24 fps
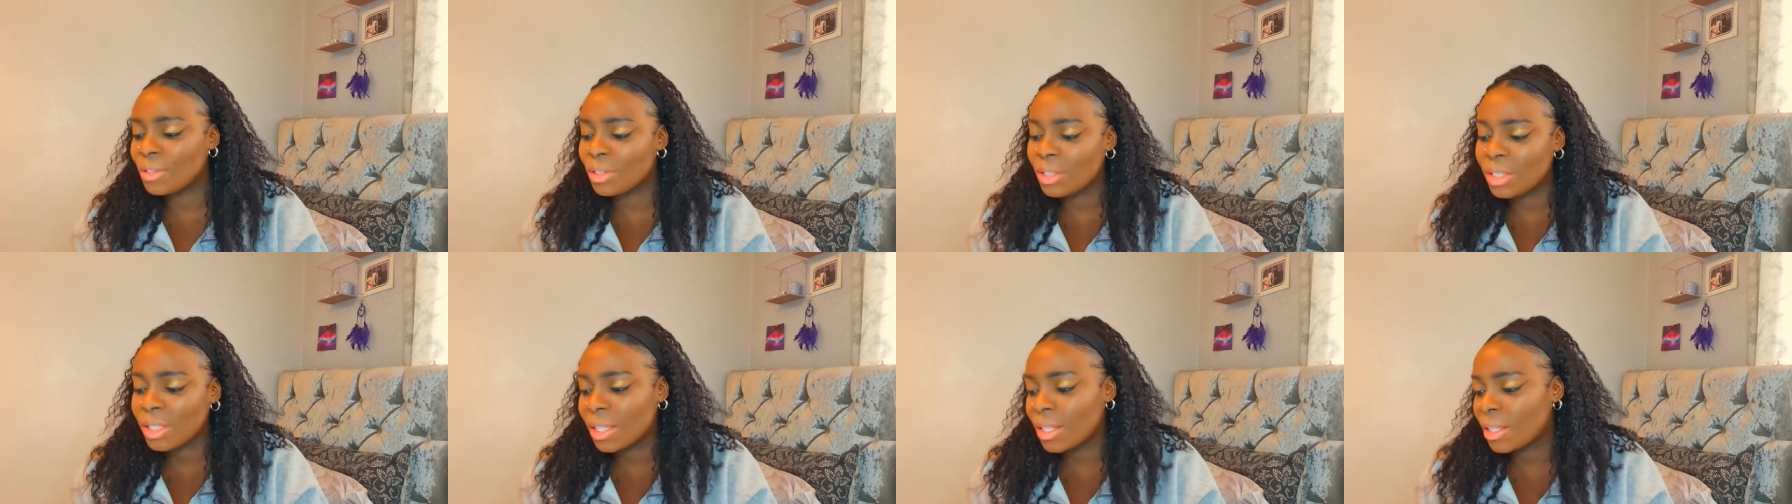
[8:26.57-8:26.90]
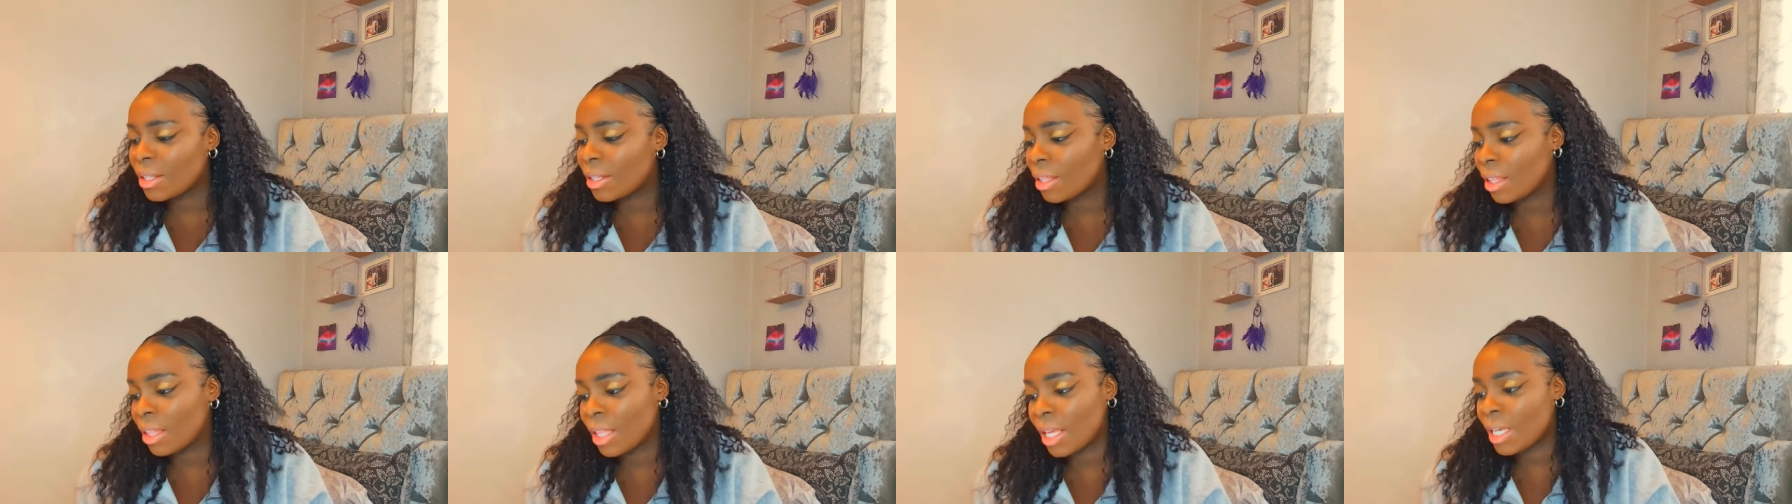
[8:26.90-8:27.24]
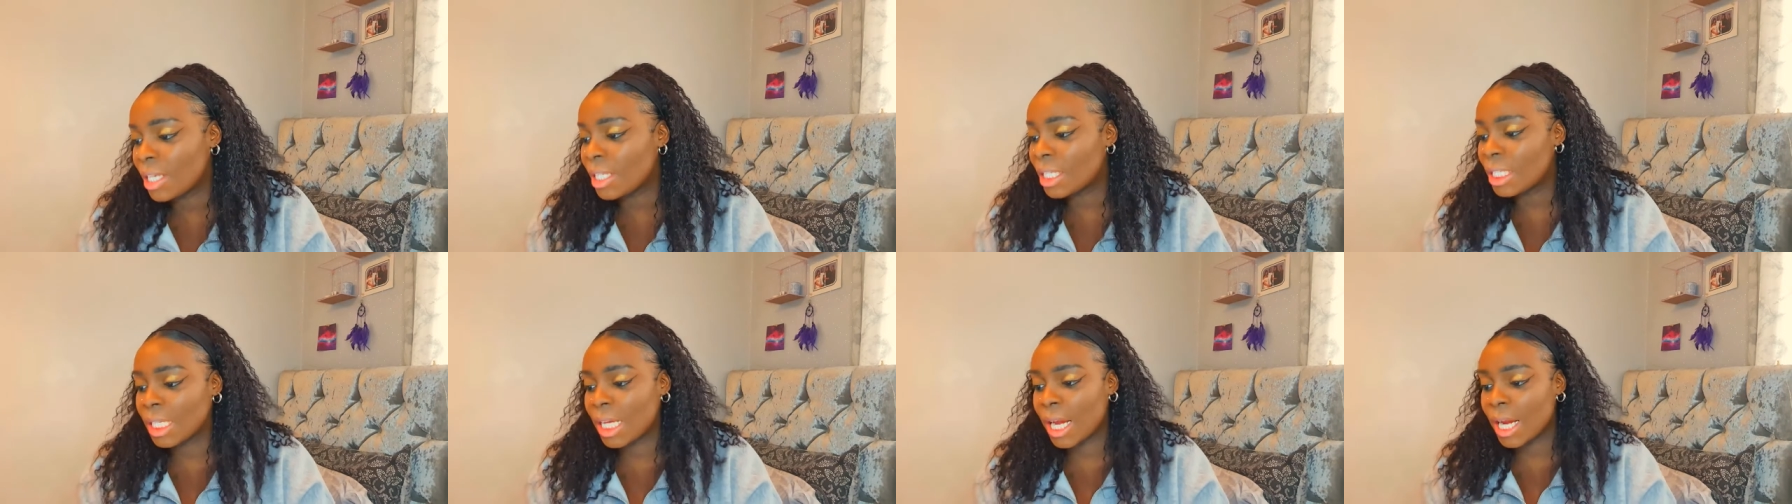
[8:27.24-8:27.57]
just
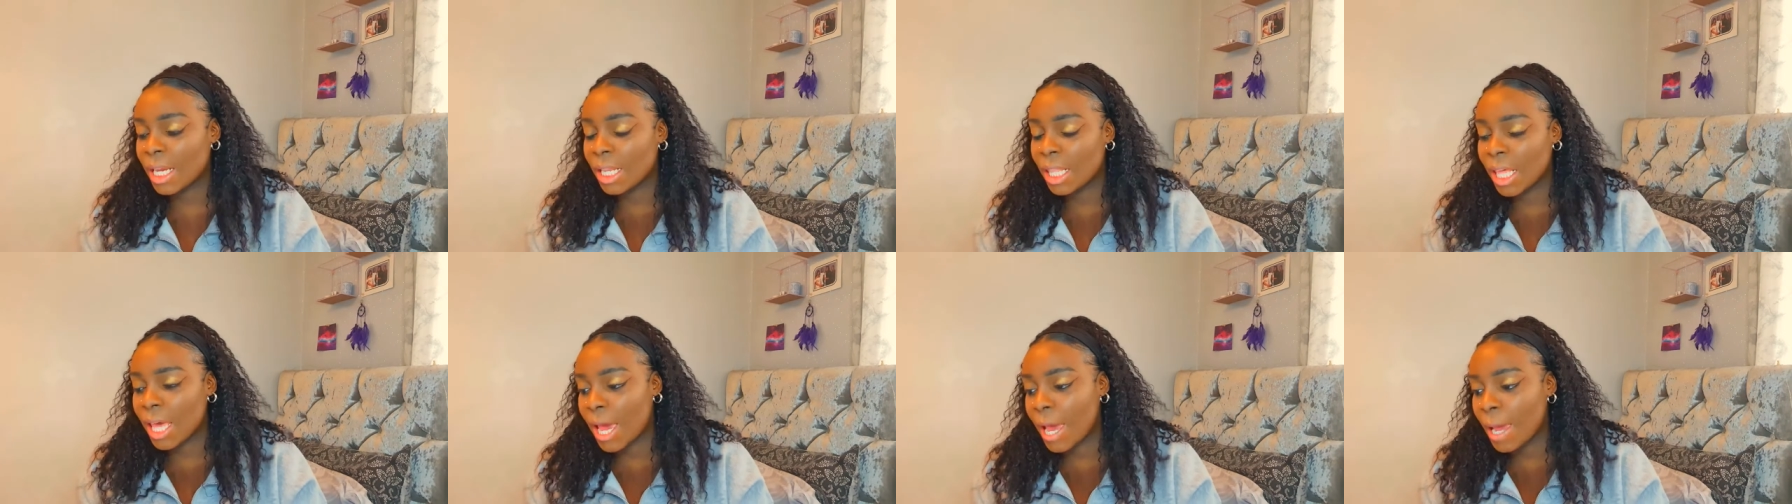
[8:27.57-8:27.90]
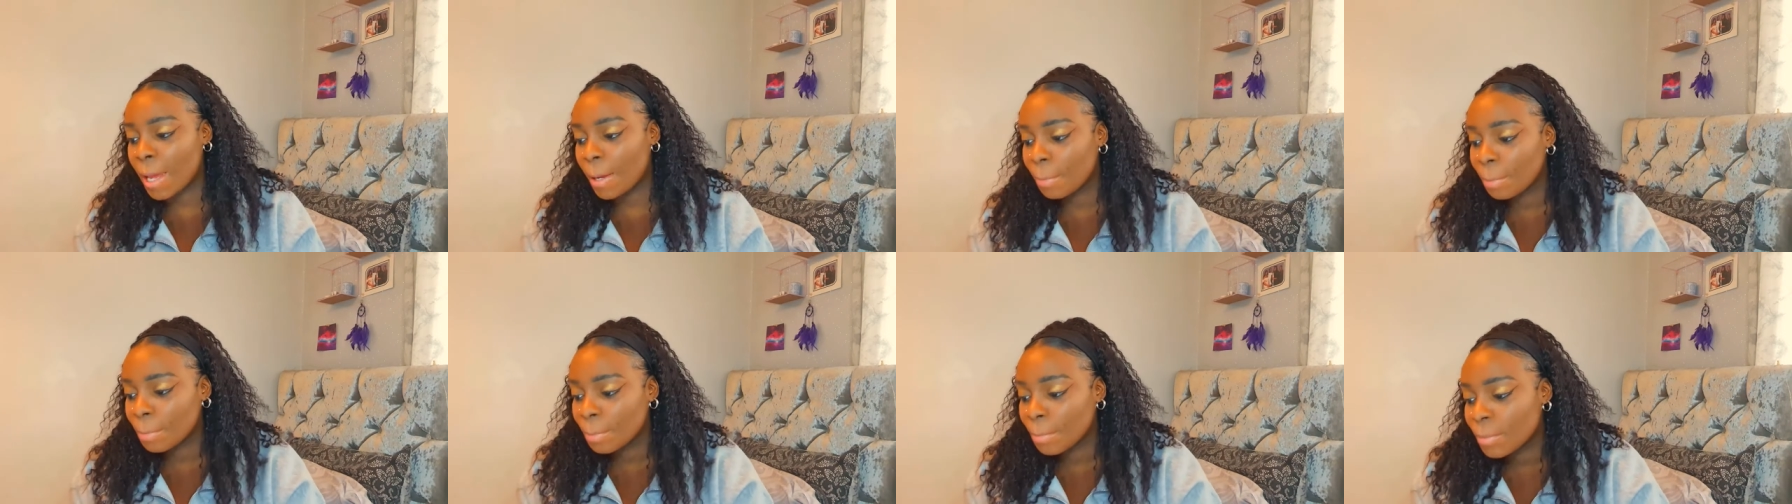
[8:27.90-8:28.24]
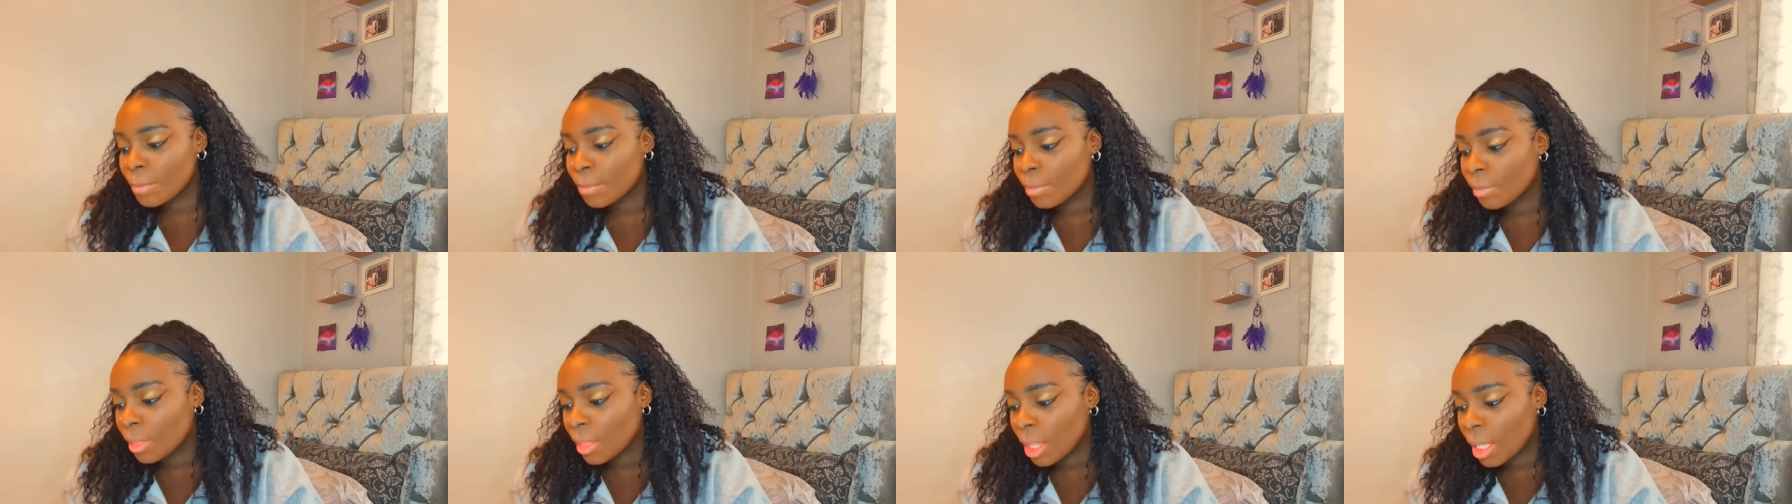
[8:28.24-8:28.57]
things like that.
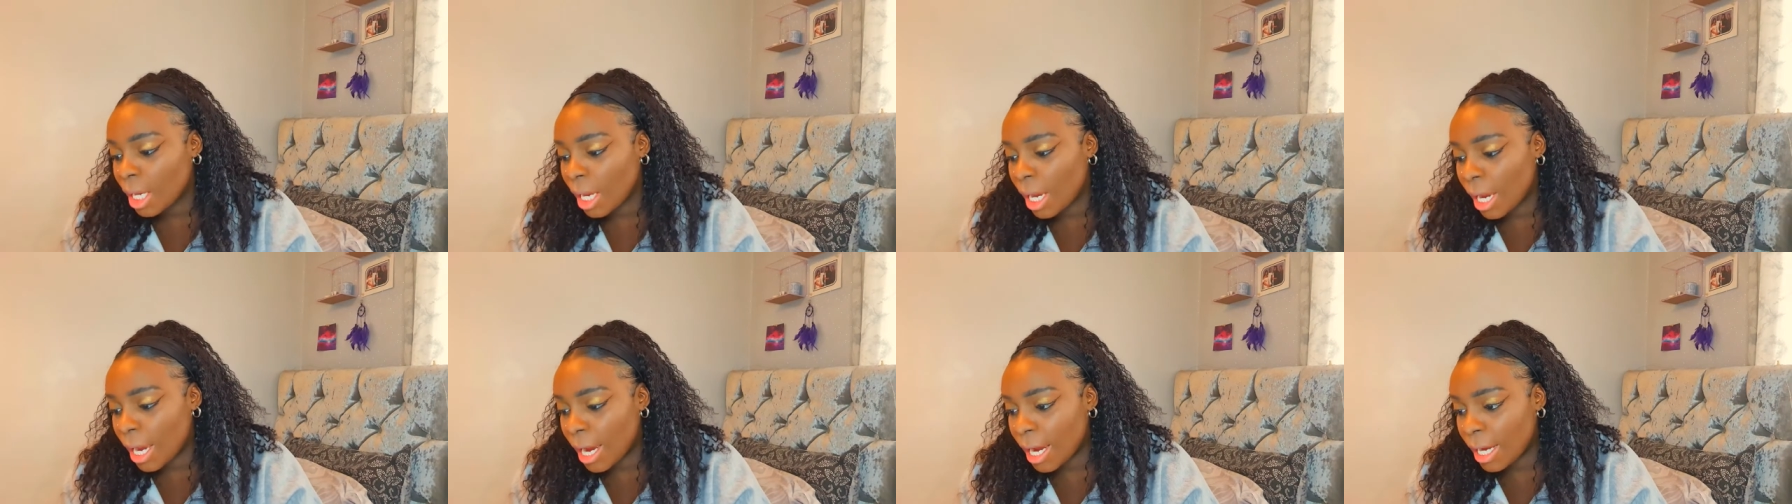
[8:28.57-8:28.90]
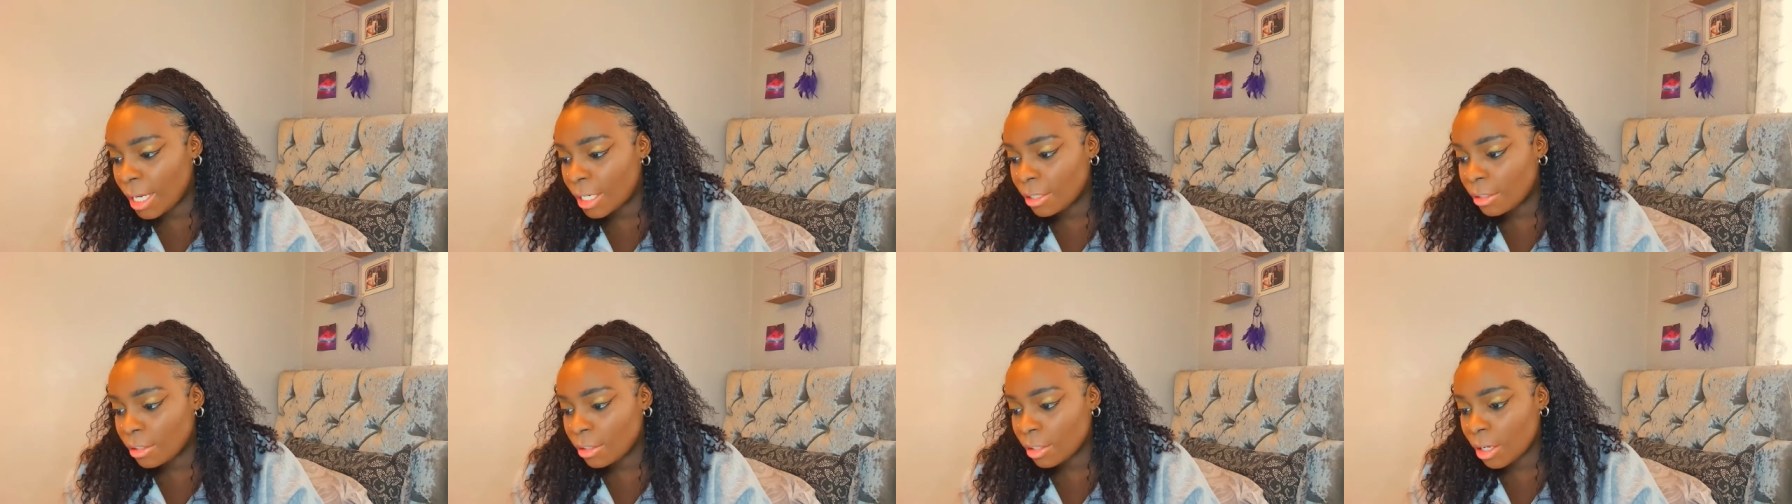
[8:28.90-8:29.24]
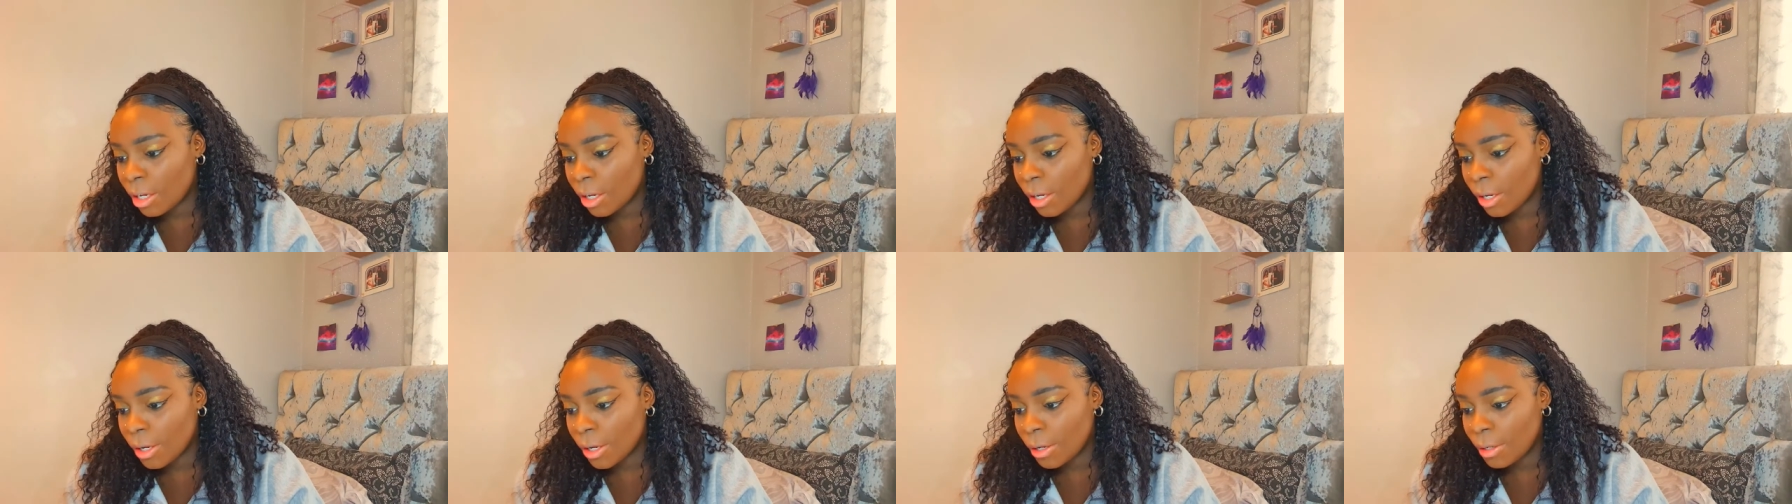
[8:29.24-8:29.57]

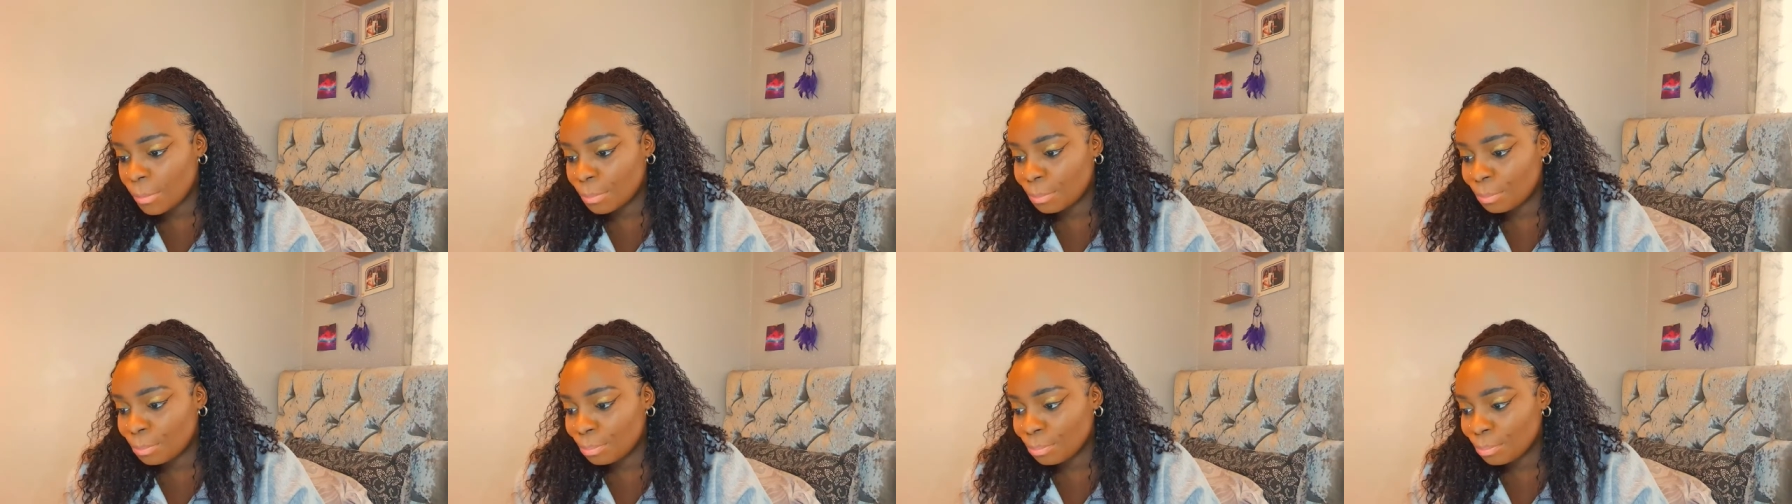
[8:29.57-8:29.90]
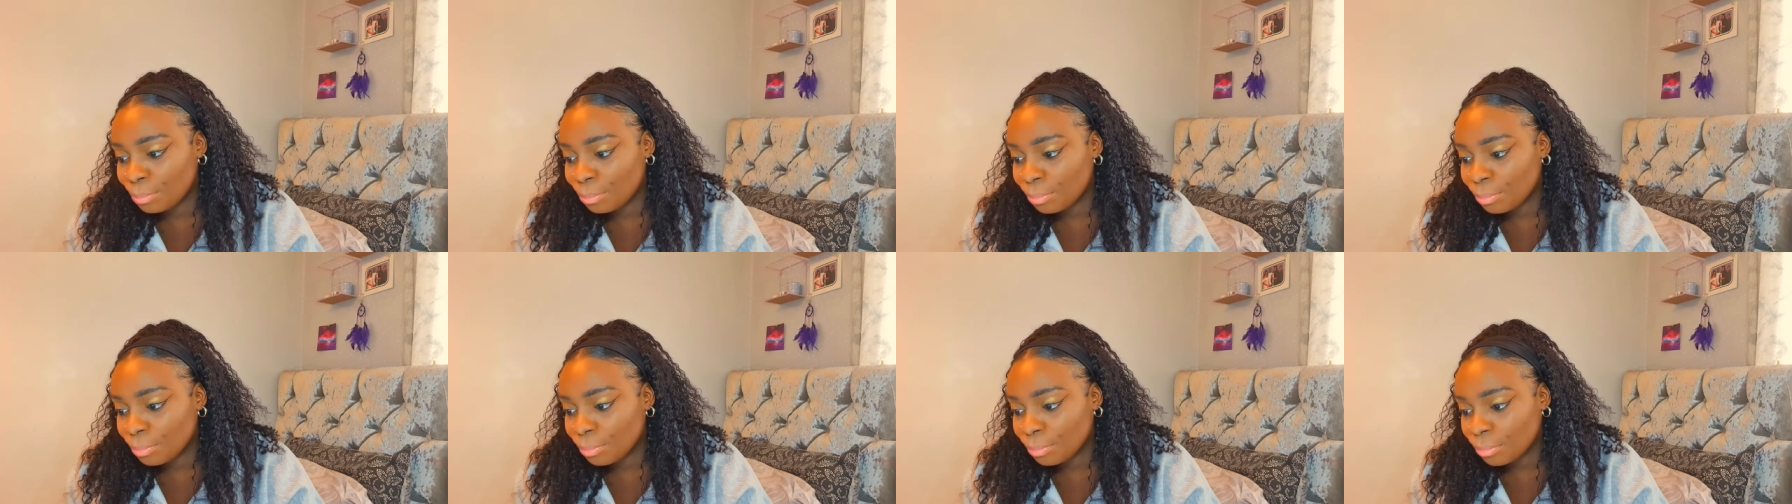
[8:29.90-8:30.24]
And